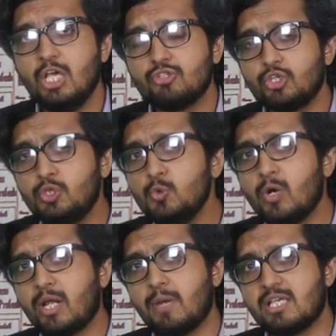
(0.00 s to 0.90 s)
So
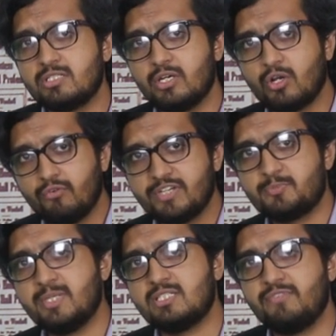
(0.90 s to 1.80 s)
you are a master of a
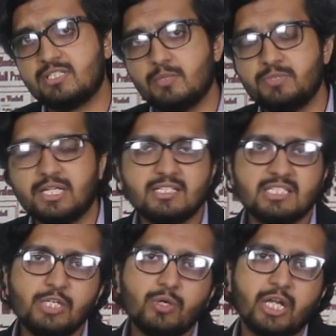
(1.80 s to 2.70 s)
specific subject.
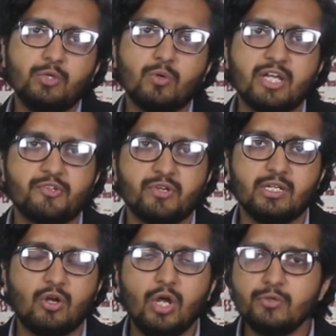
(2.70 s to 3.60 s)
Let's say you are a yoga
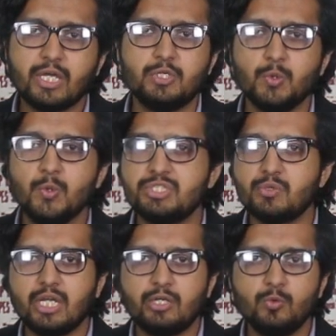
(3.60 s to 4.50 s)
trainer. All you can do is
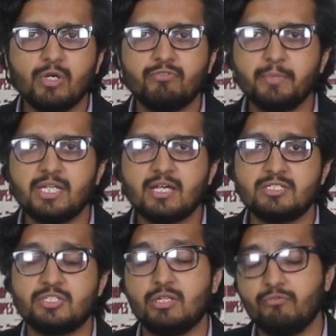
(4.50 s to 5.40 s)
you can do a webinar
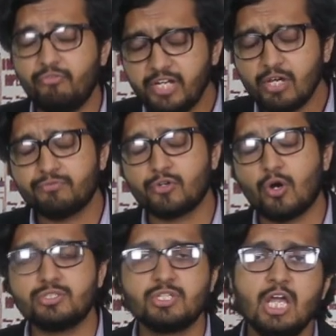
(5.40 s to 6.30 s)
session free of
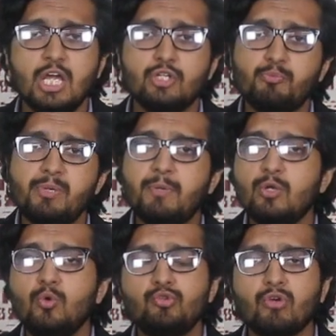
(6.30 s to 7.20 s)
cost to people
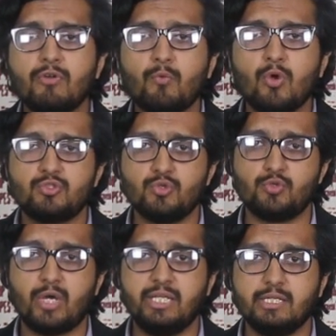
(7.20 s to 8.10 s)
whosoever wants to
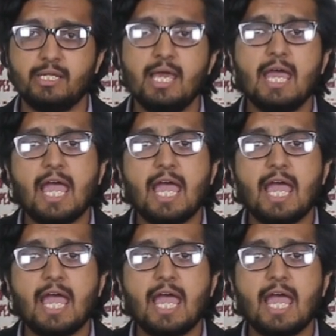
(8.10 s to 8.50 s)
join in.